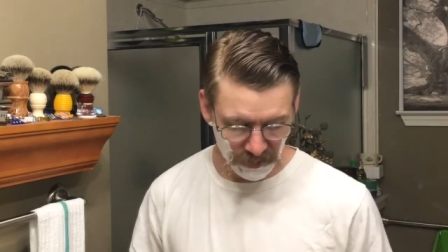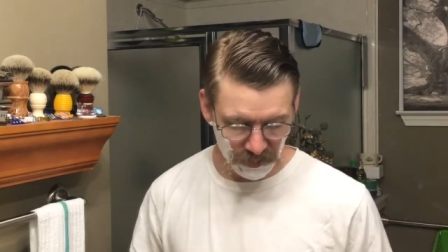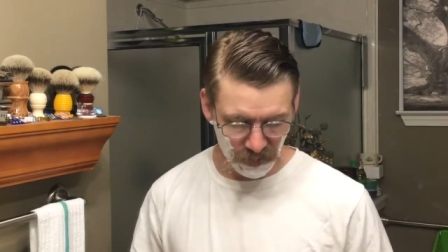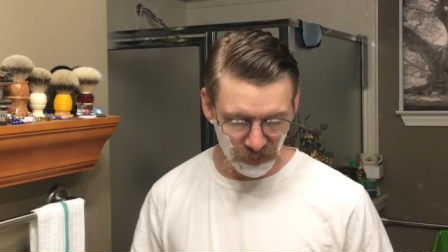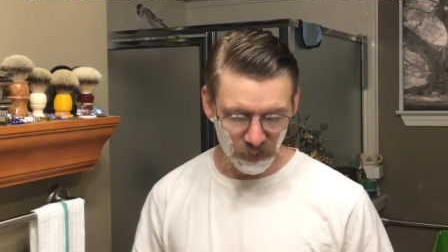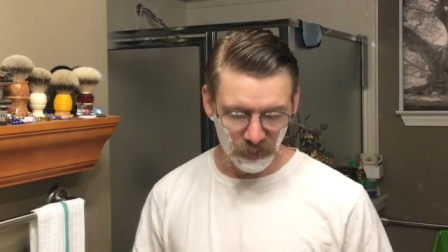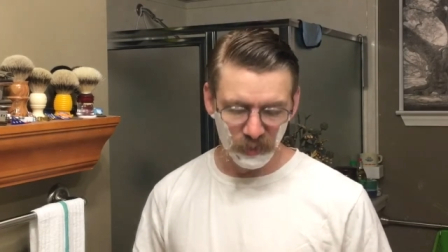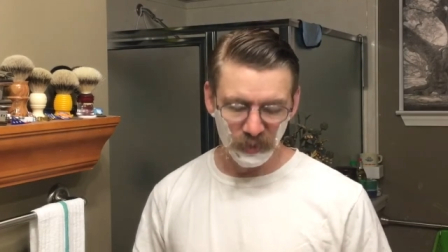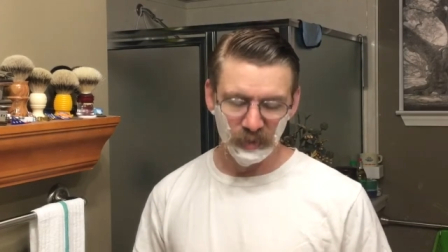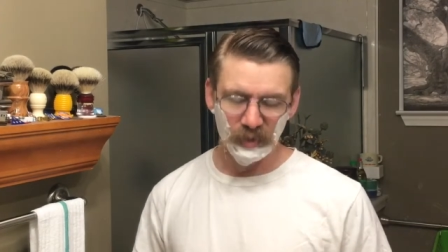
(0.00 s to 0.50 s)
the
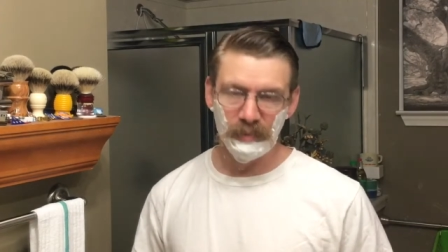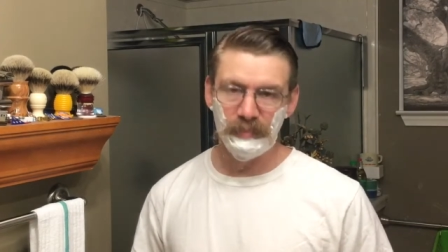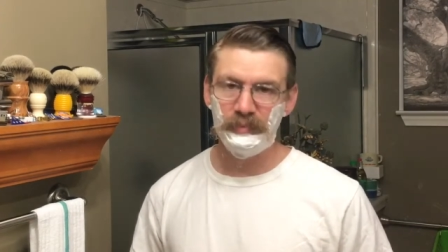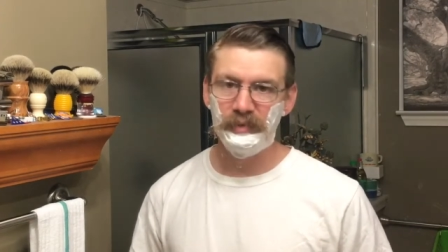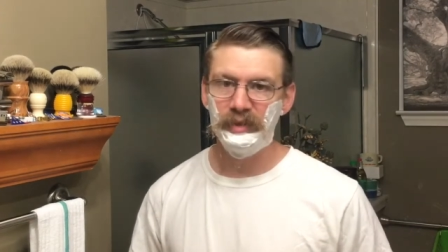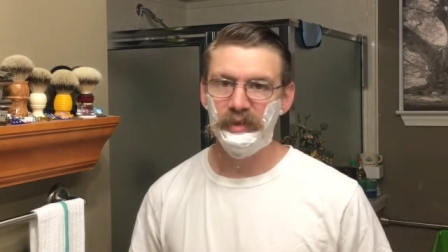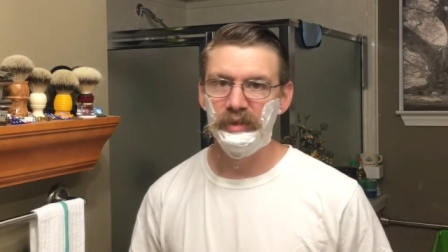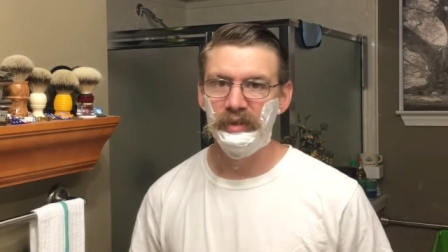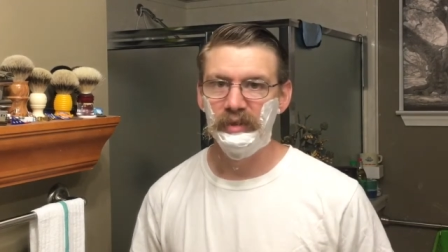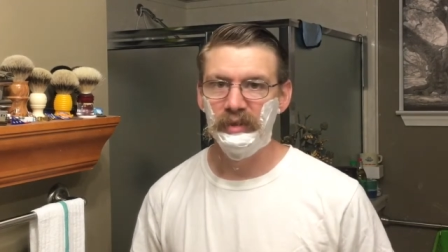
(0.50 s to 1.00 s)

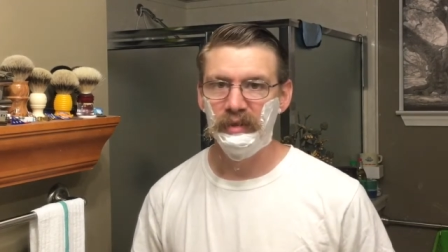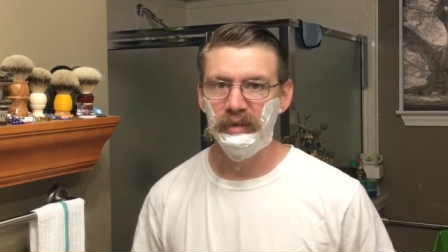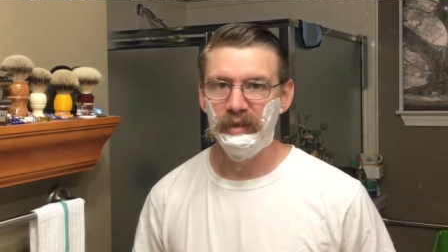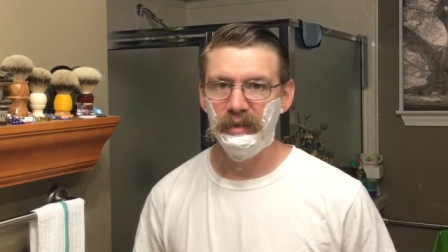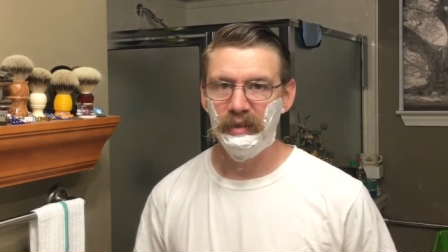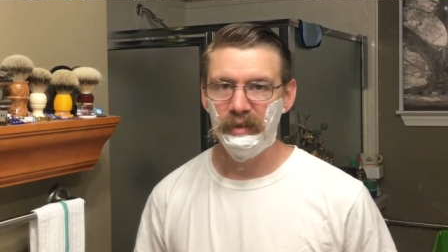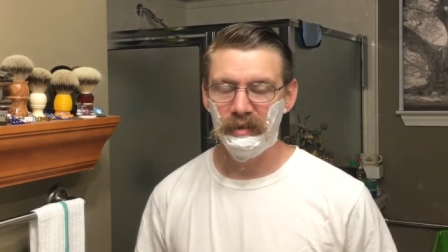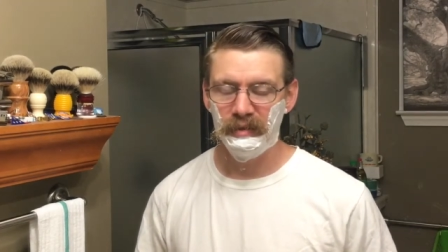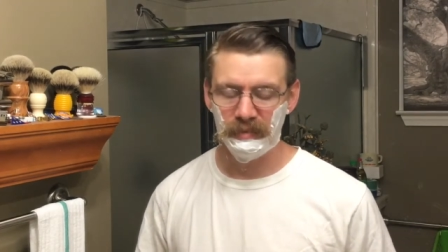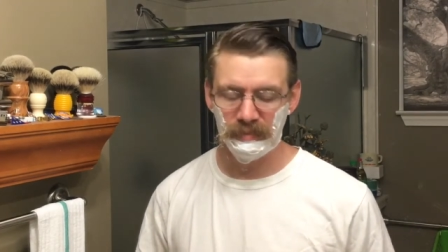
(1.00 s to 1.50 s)
eucalyptus.
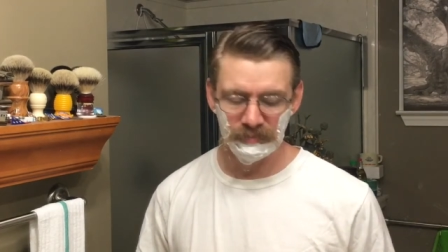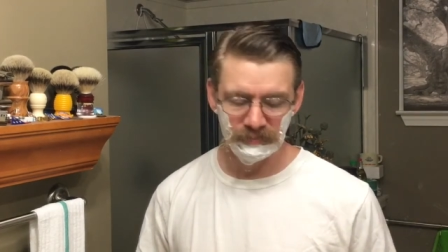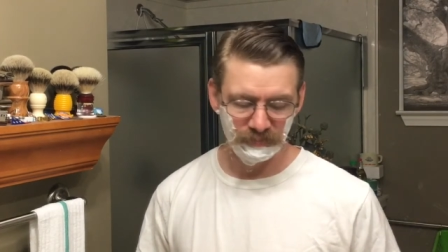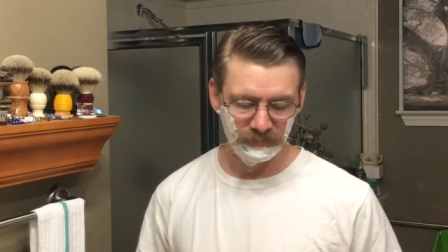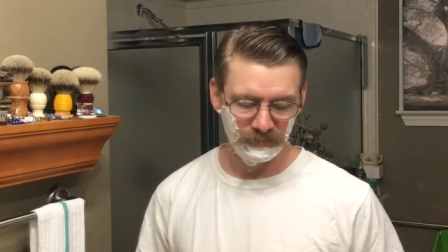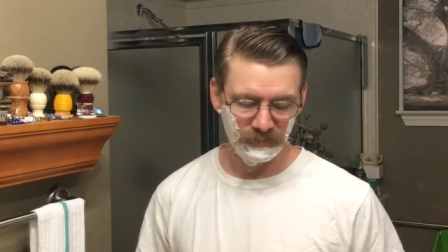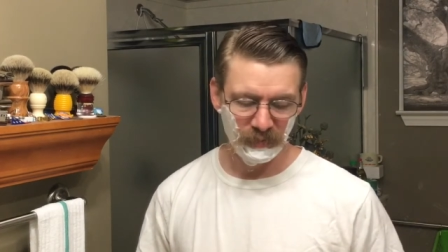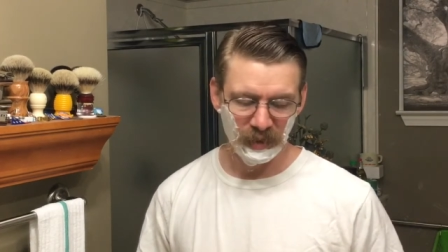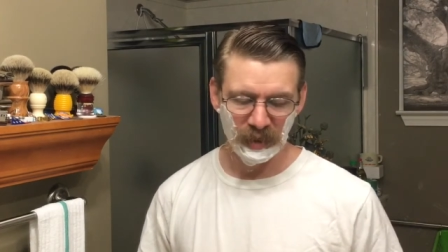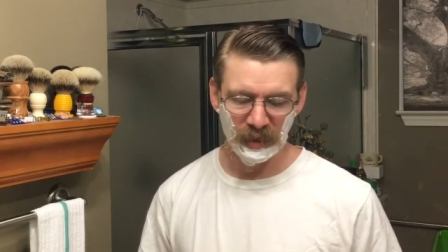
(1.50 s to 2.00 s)

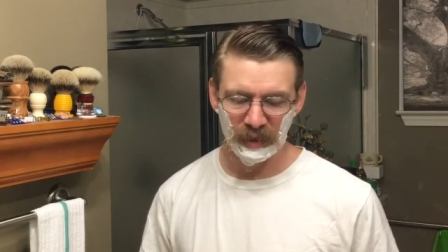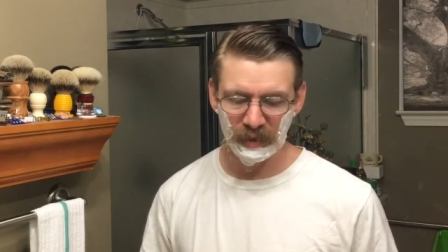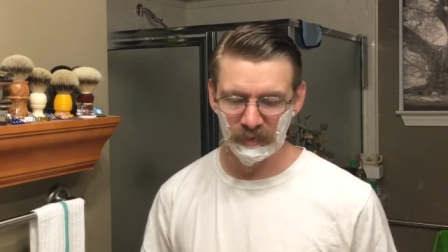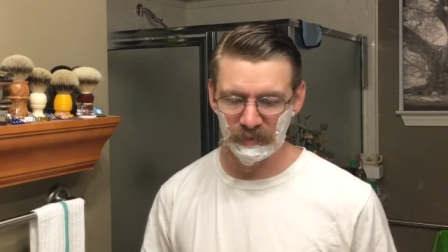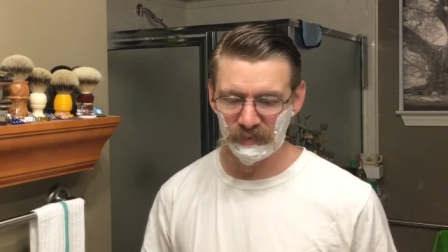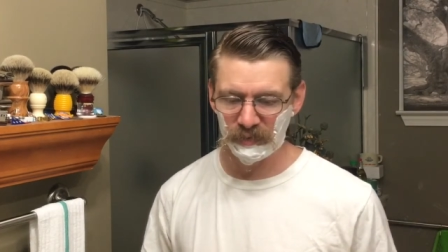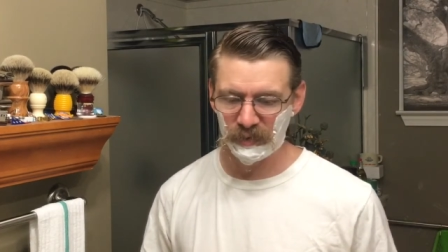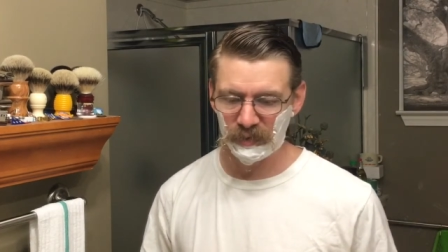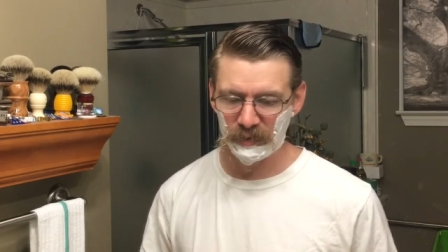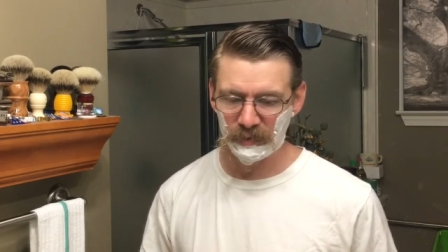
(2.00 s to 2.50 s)
They have
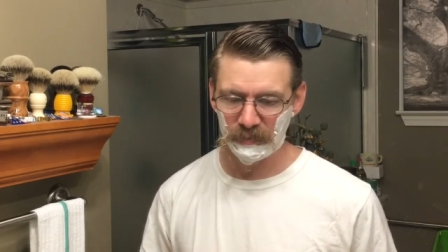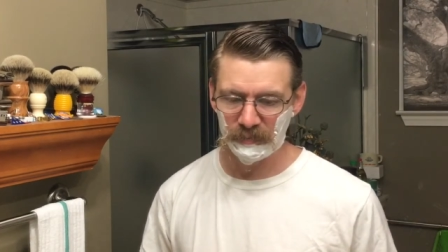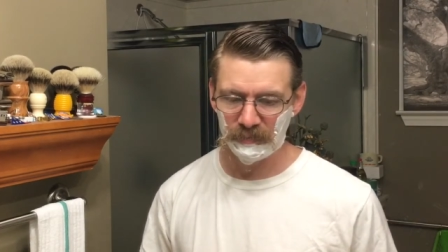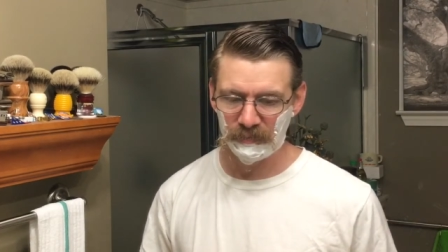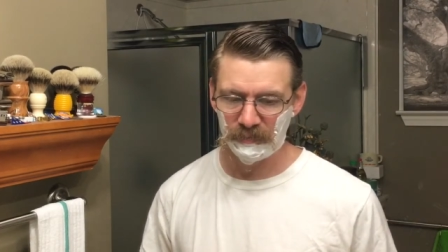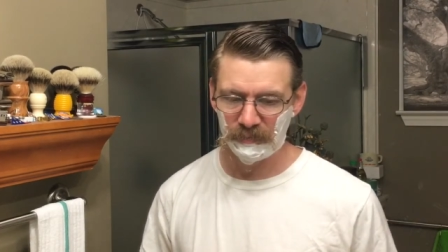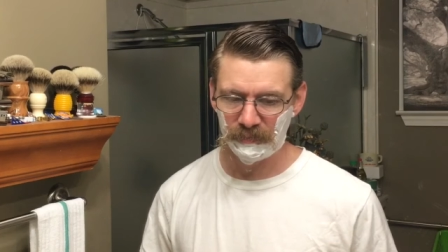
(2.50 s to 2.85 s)
a